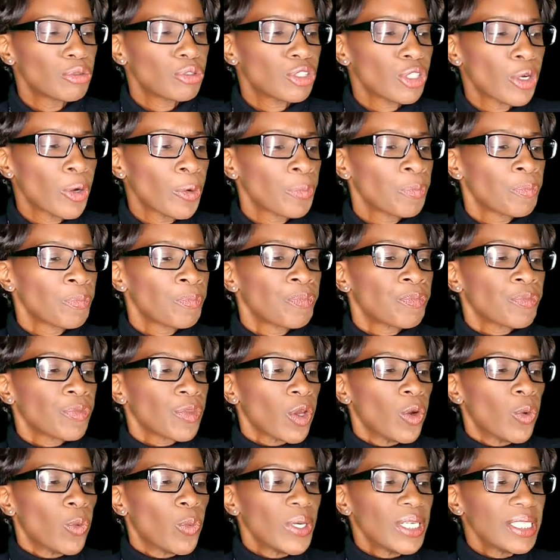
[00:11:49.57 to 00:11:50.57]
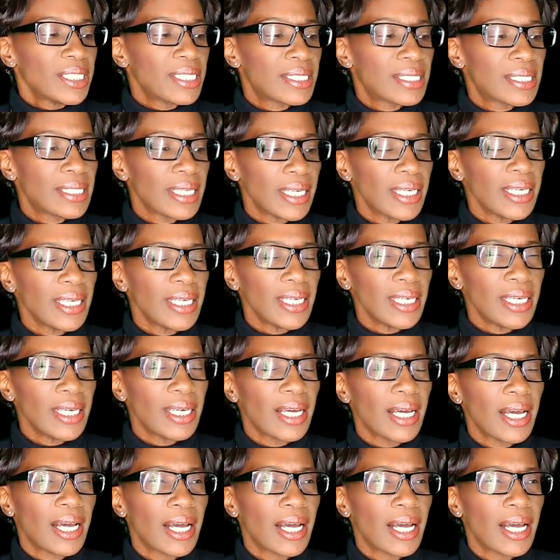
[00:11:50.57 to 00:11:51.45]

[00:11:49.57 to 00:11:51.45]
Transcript: So we see